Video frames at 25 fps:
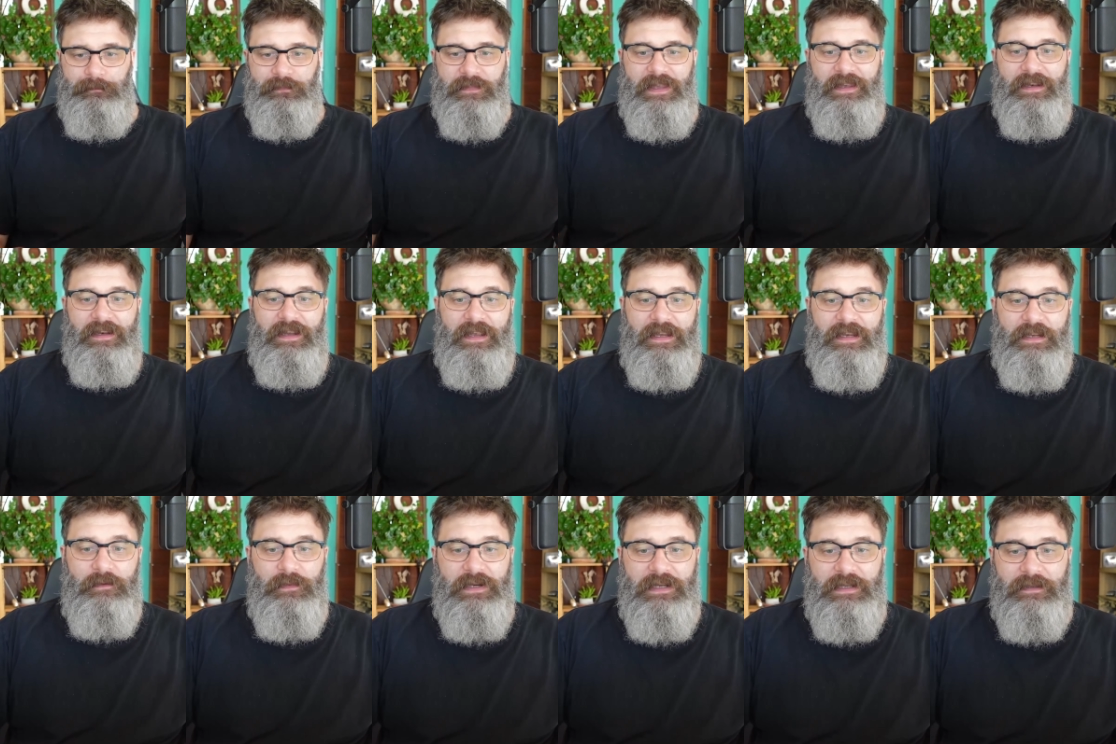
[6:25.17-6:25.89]
And
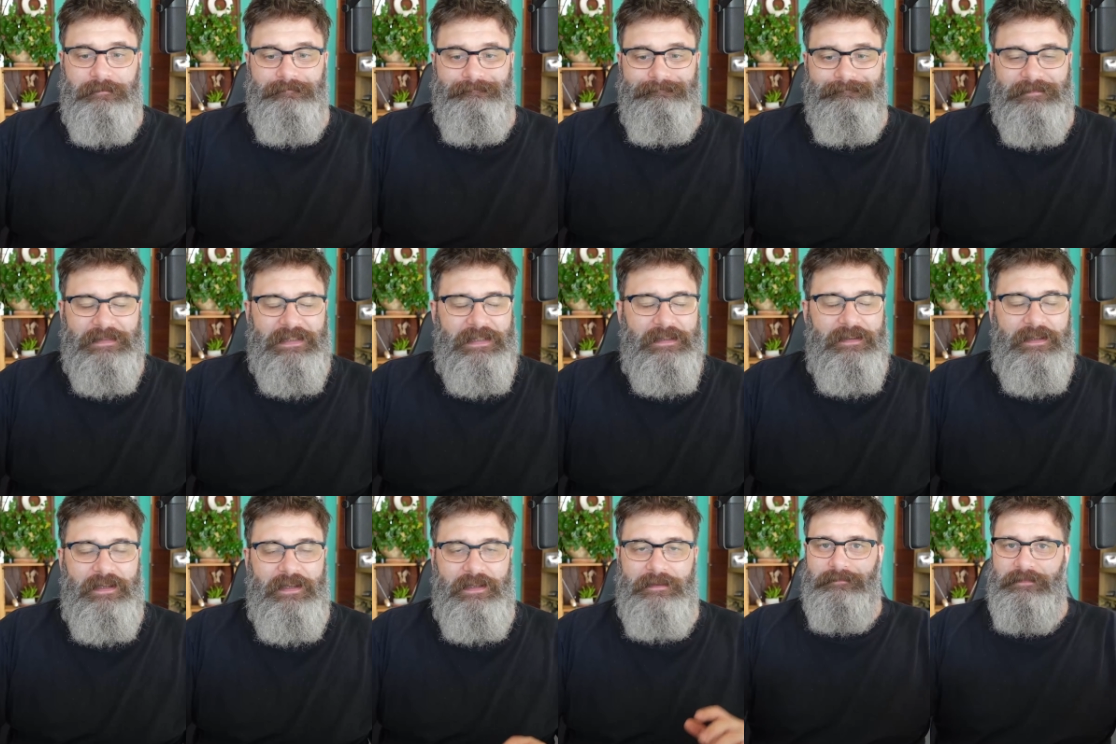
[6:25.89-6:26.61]
anyone in
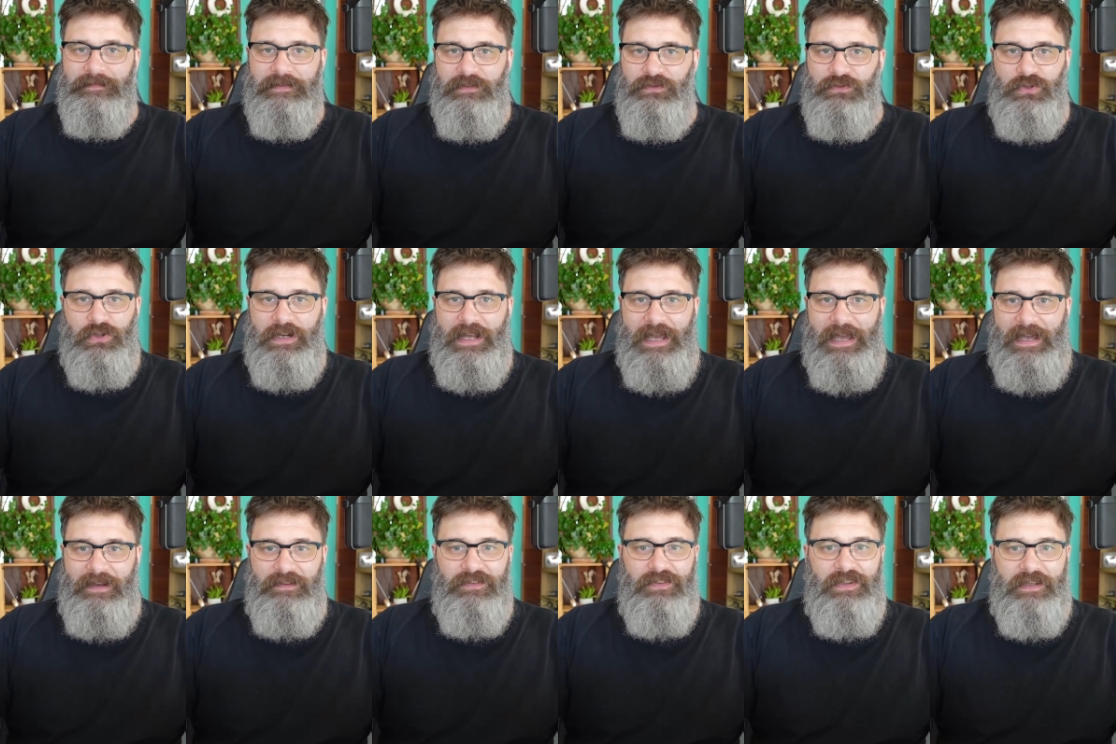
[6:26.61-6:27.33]
there is going to
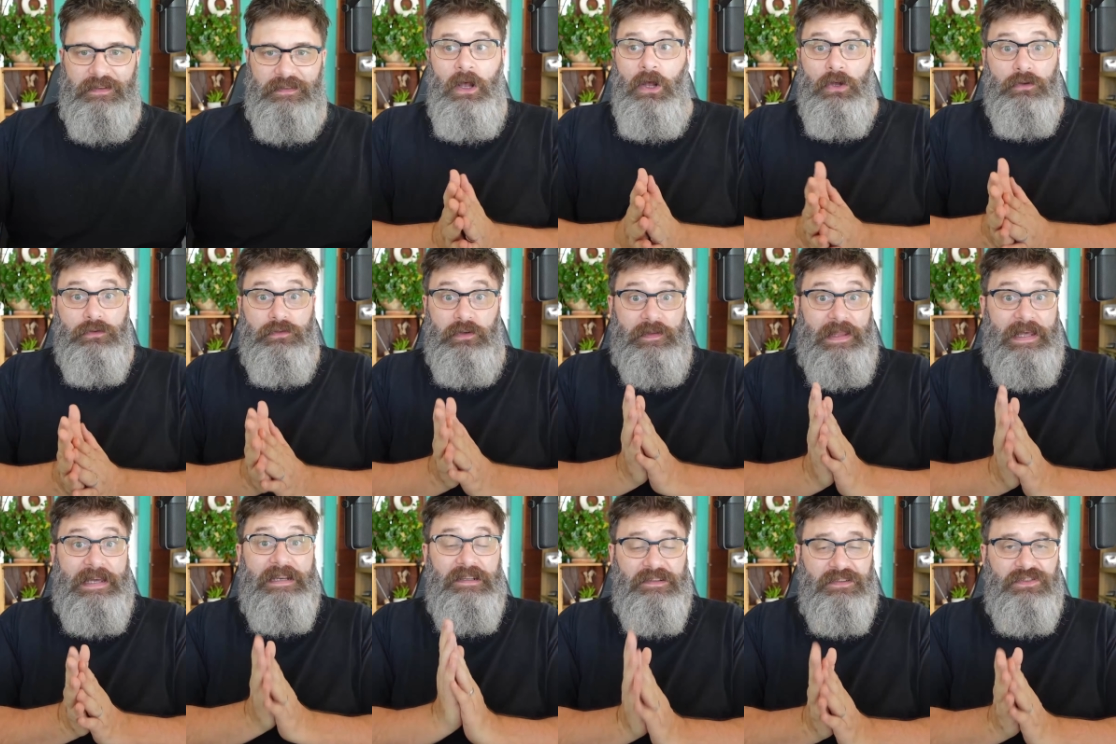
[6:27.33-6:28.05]
access. So
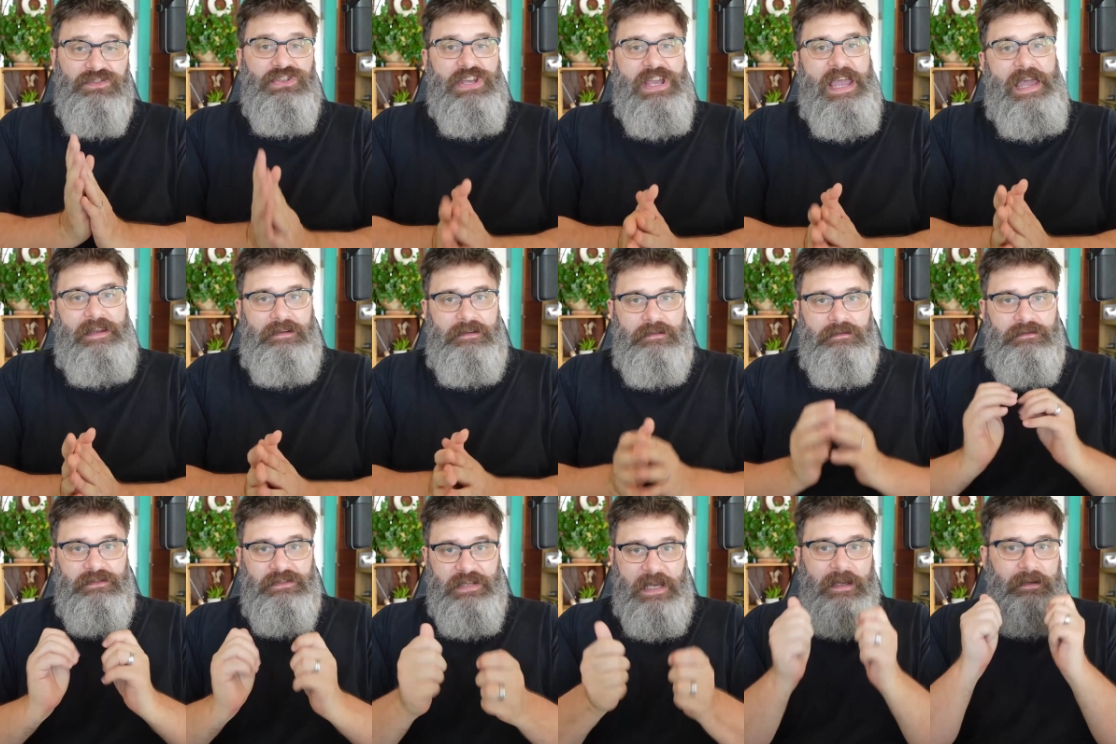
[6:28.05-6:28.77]
that is chat.
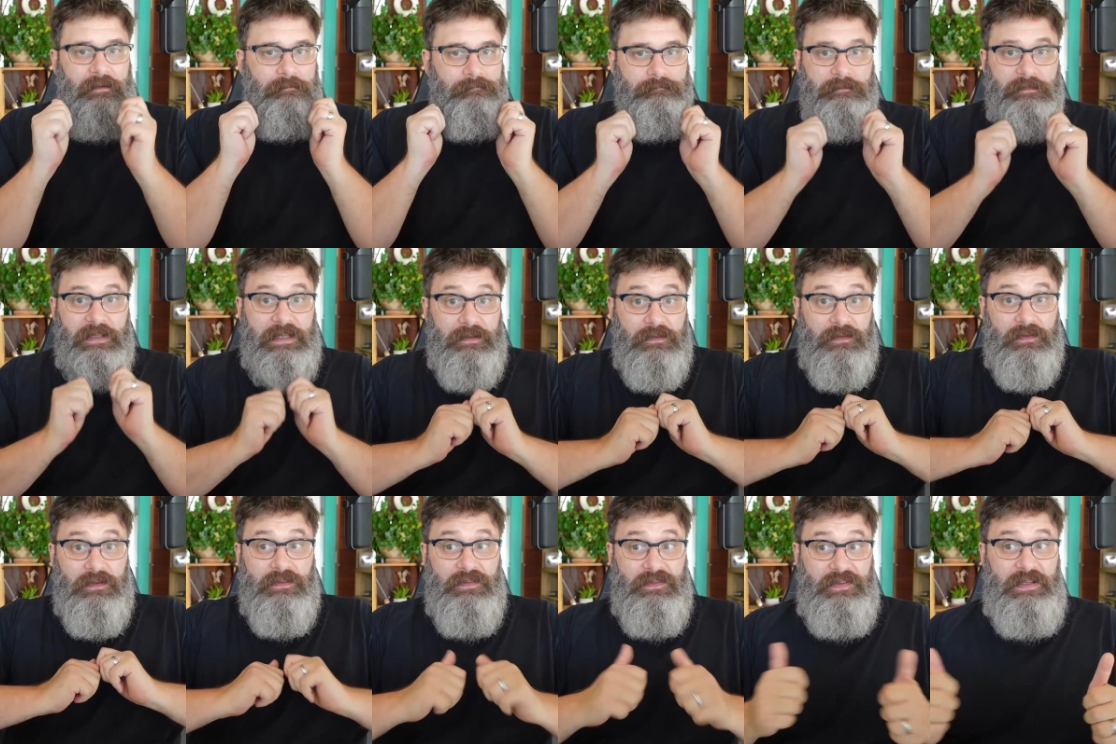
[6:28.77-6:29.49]
Chat
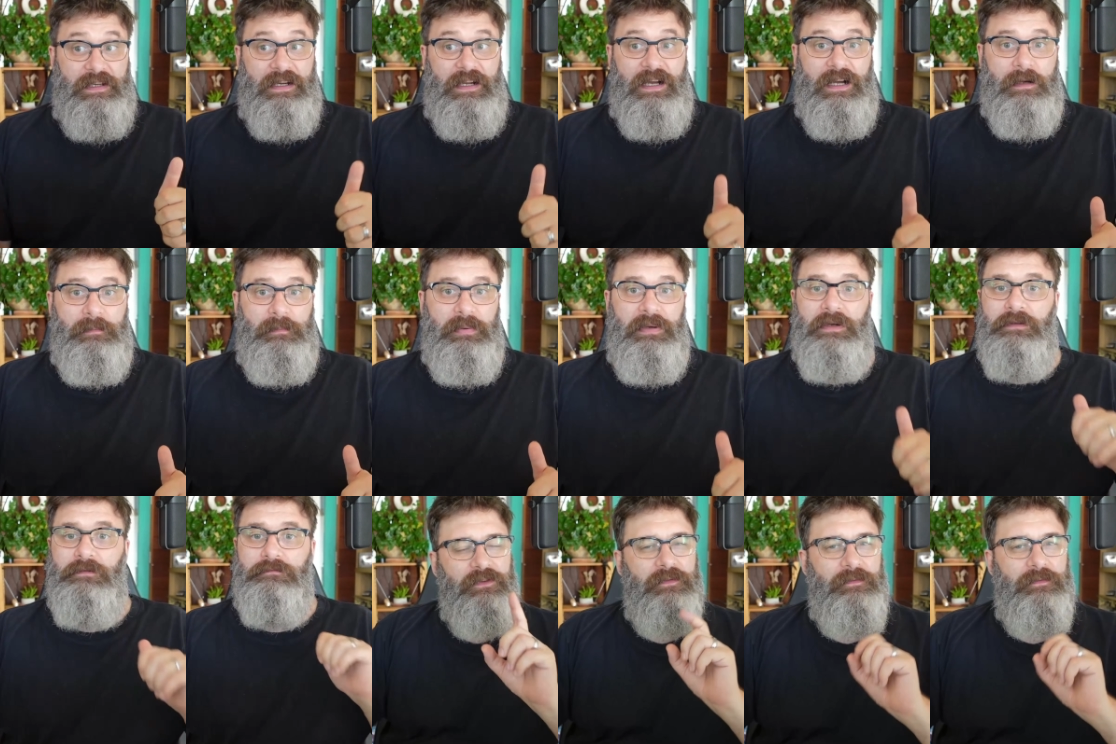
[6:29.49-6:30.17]
is set up.